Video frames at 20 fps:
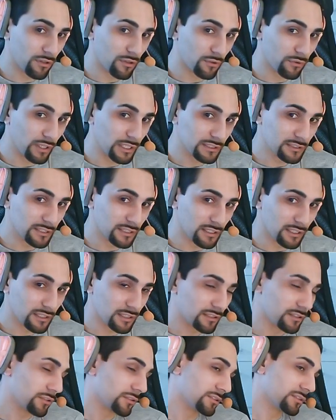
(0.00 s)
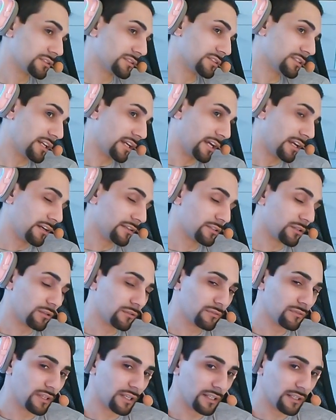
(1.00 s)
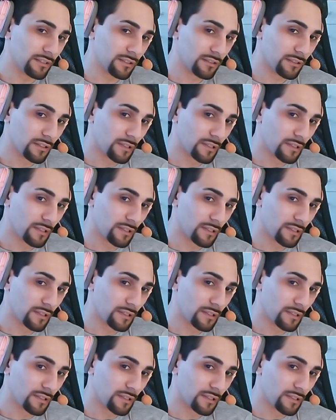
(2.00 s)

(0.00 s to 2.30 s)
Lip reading: the gray stick in, slide off end.